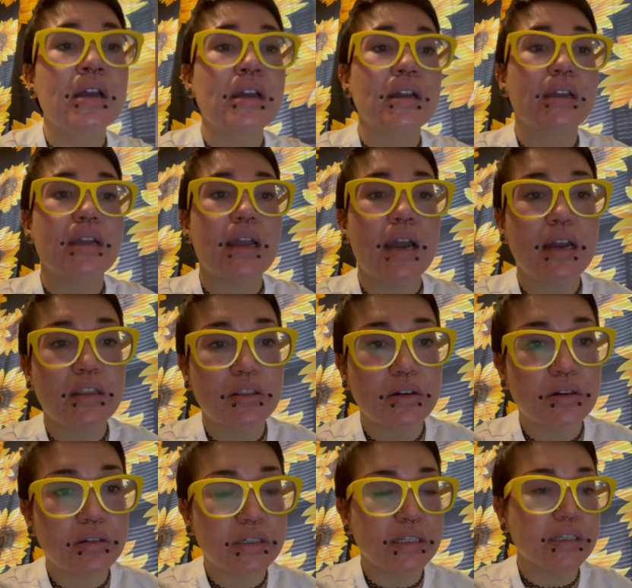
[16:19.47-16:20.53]

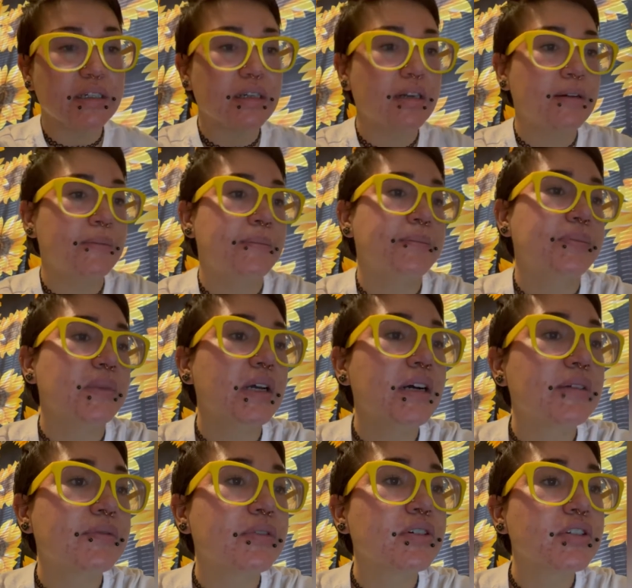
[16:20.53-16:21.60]
cathartic.
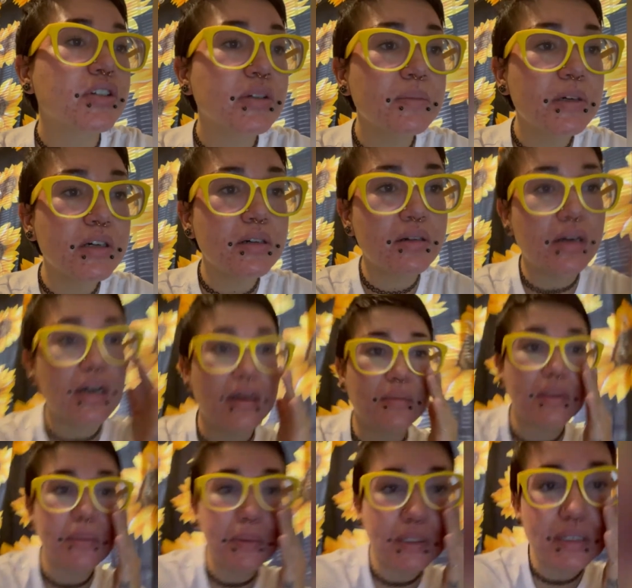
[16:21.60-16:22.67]
For dermal,
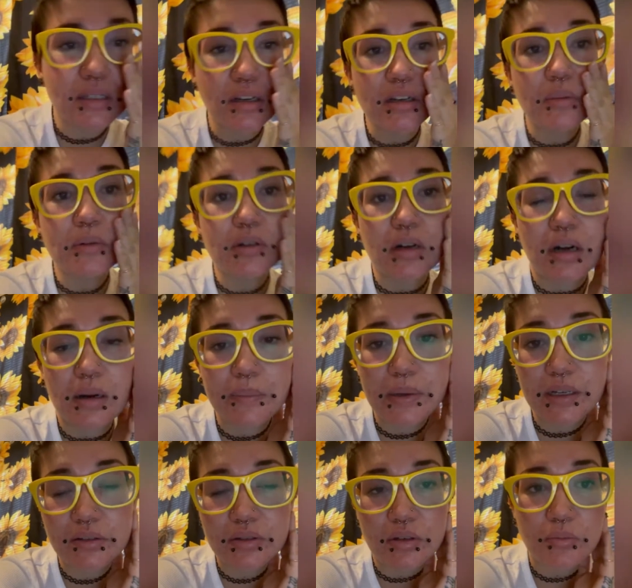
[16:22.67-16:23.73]
lipid-soluble
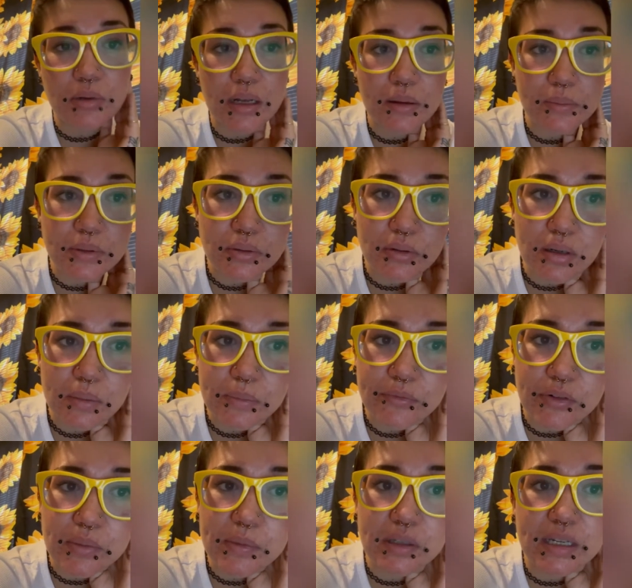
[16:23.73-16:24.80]
compounds are well absorbed.
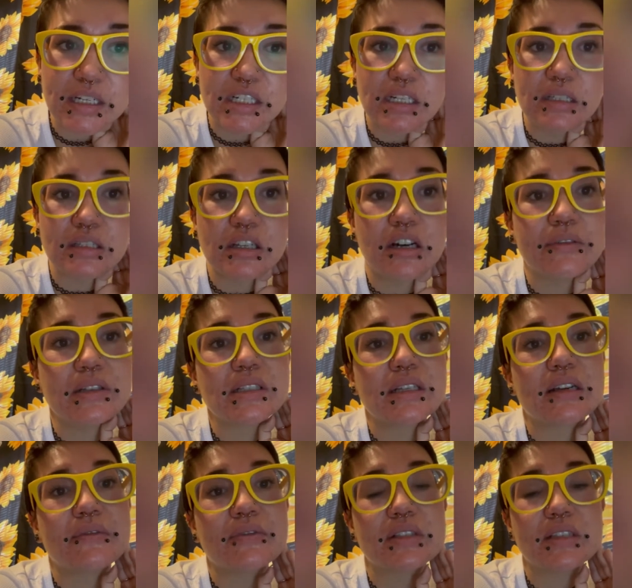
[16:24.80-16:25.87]
Formulation and solvents
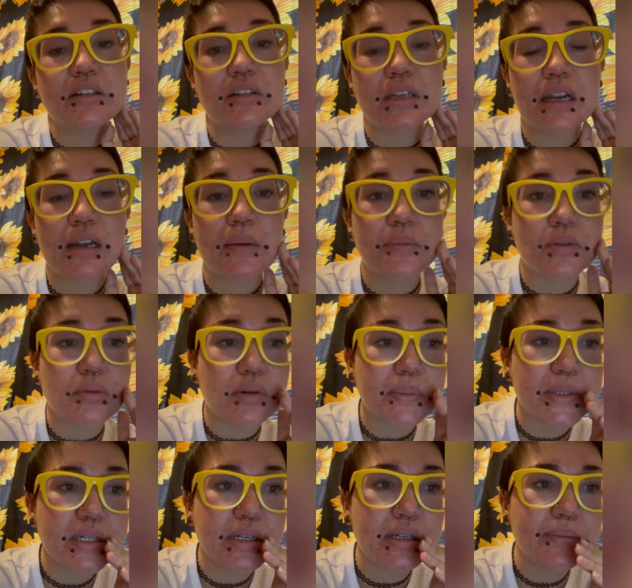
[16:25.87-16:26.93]
can facilitate
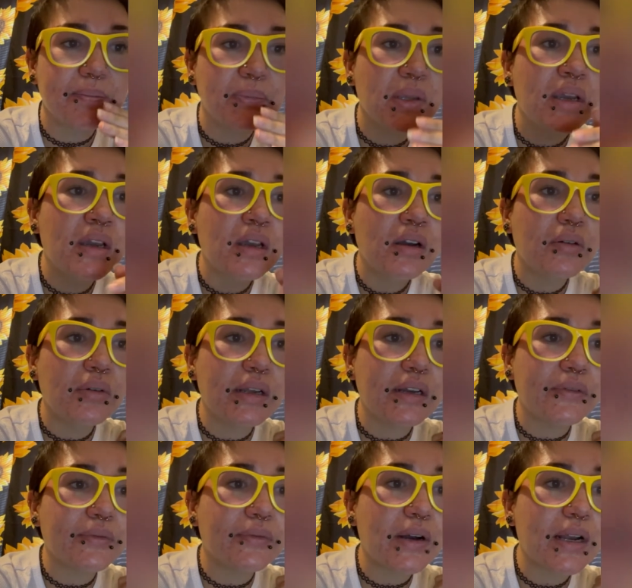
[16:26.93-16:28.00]
absorption. We
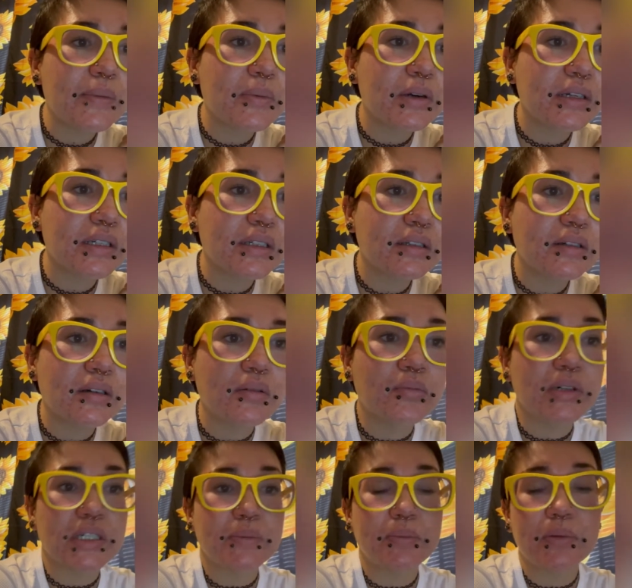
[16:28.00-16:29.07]
have fipronil,
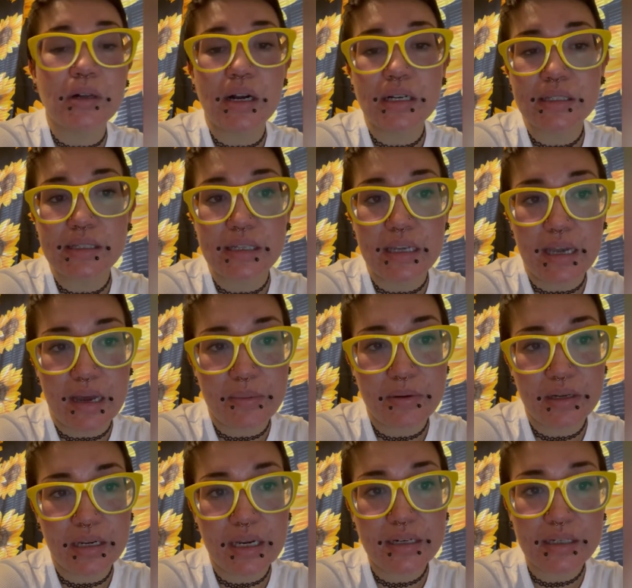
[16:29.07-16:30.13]
which blocks the
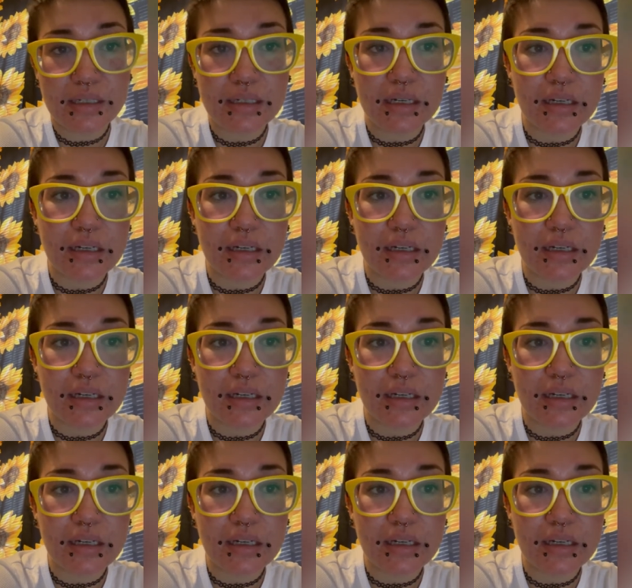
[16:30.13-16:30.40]
GABA-gated